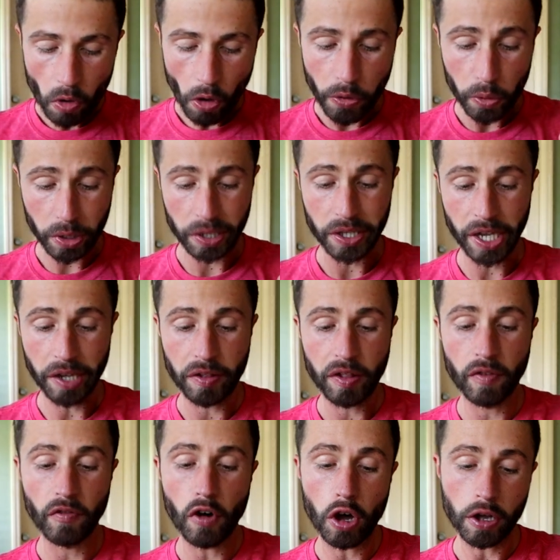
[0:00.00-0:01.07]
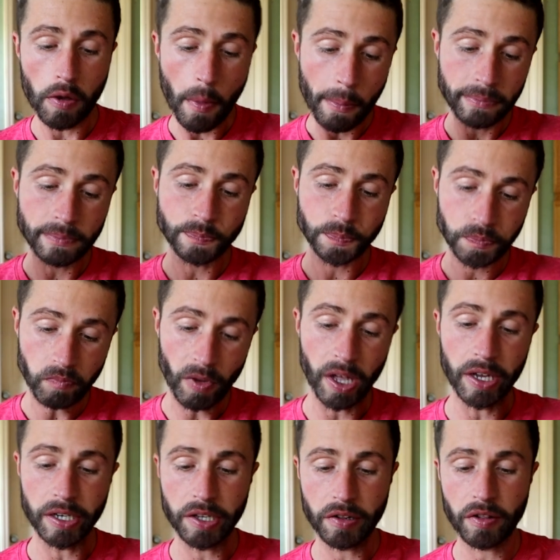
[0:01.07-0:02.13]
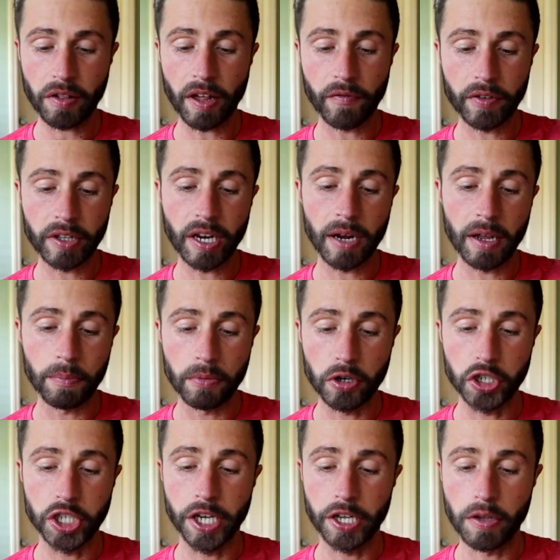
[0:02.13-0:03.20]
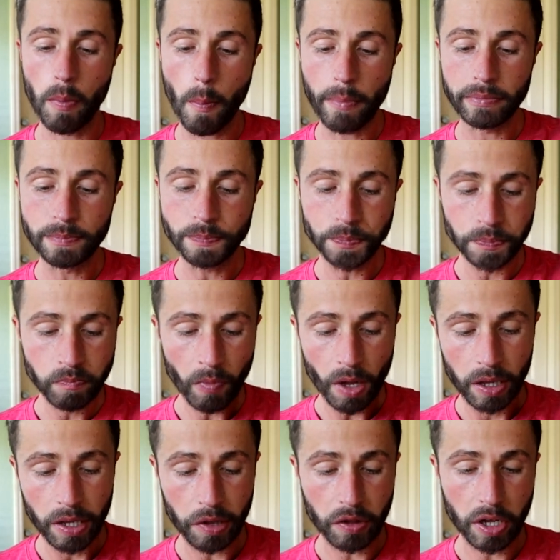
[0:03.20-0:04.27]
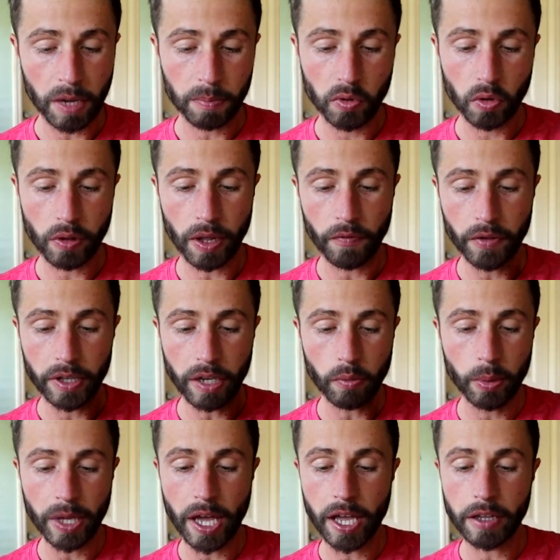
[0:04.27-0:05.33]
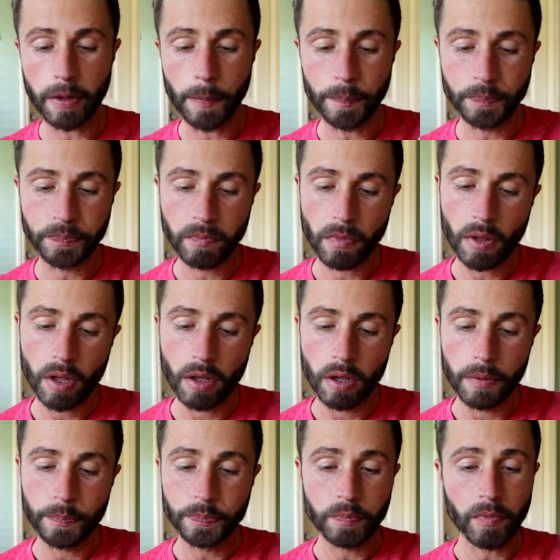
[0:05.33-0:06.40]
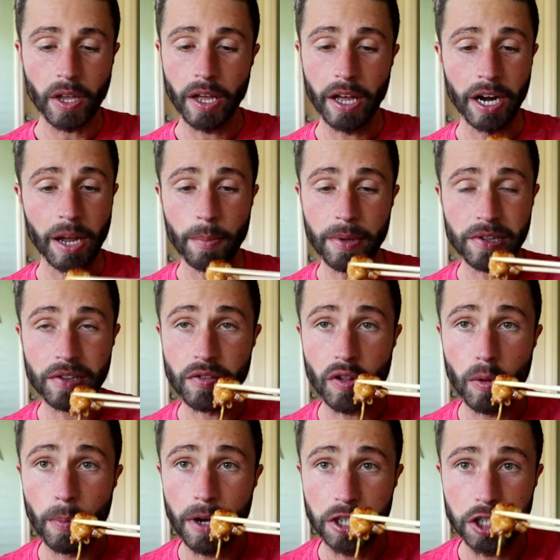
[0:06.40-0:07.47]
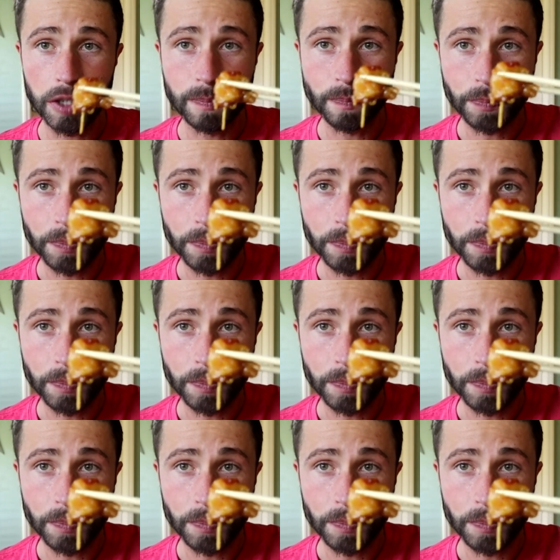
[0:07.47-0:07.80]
You can taste the wok, and this is something that I appreciate. Let's come to something that we had, and I miss it so much.